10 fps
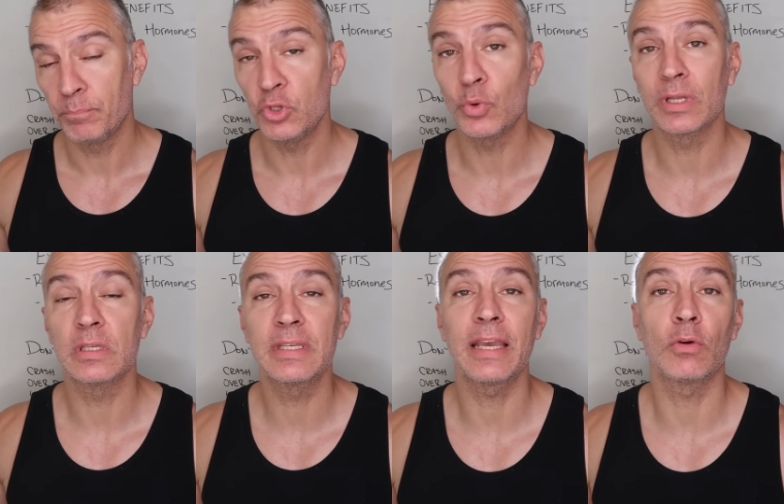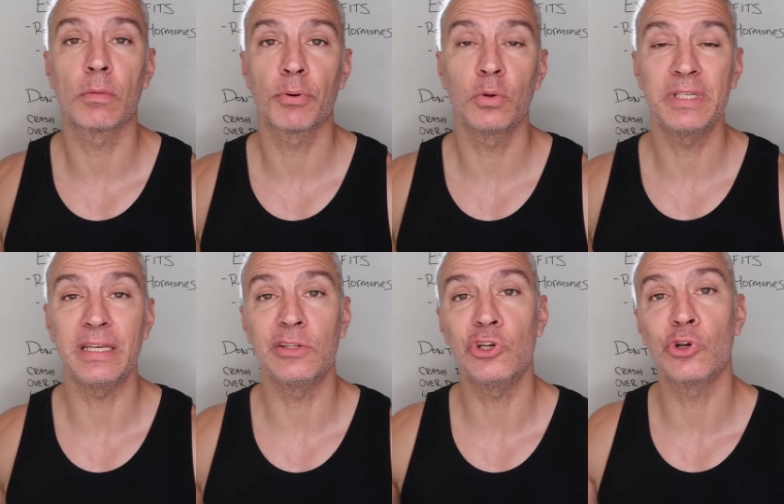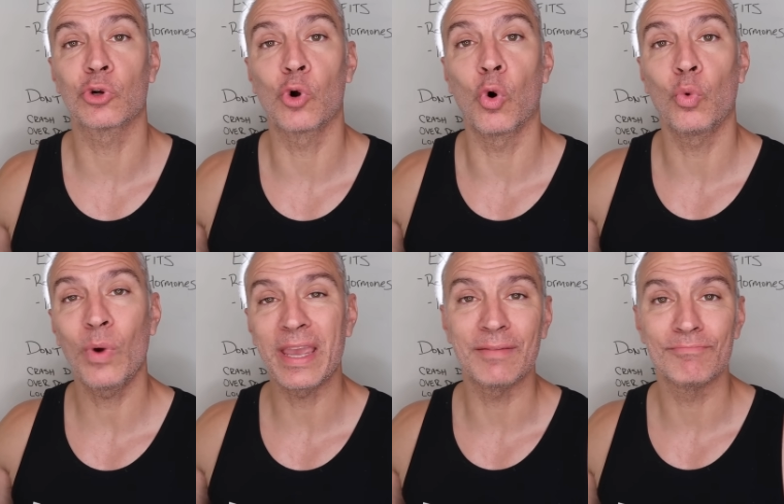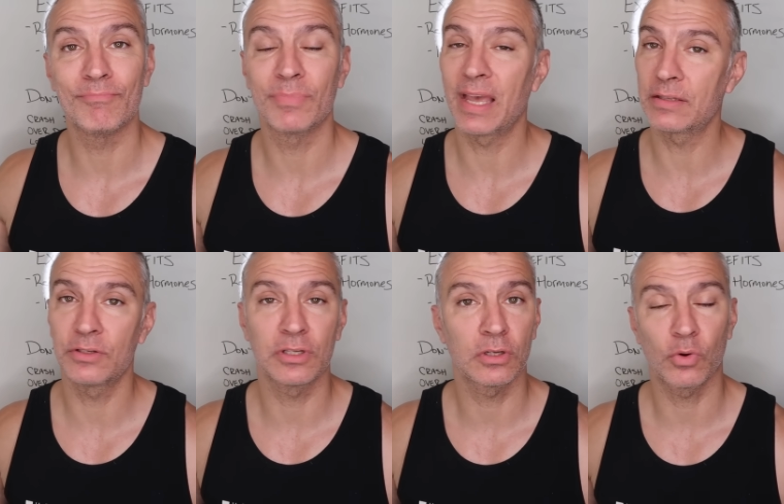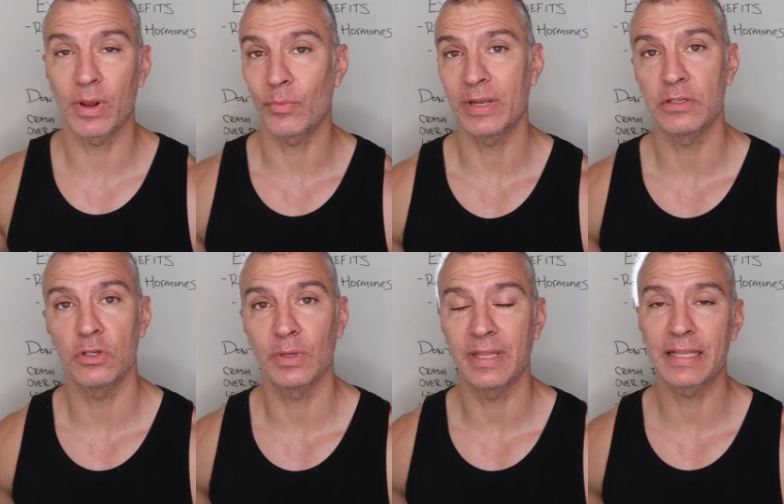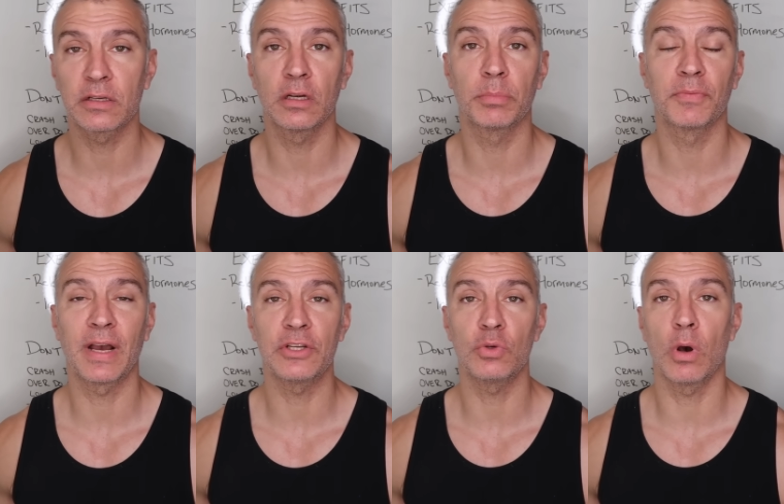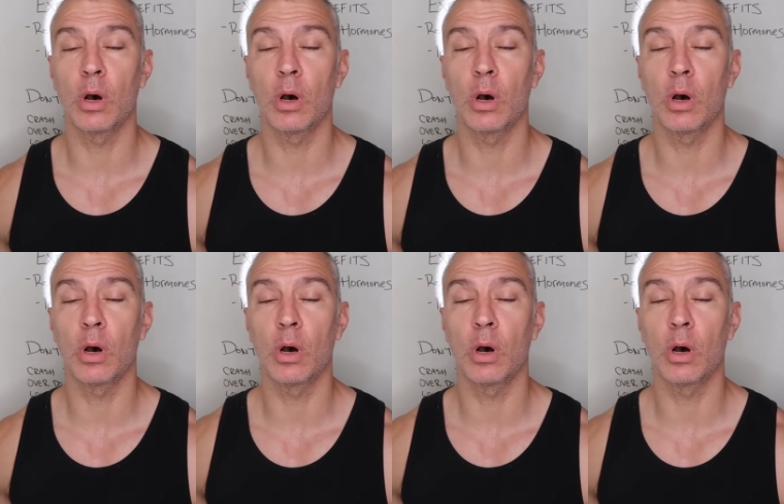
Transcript: you can set your protein to your goal weight. That's just a great way to do it. That's gonna provide you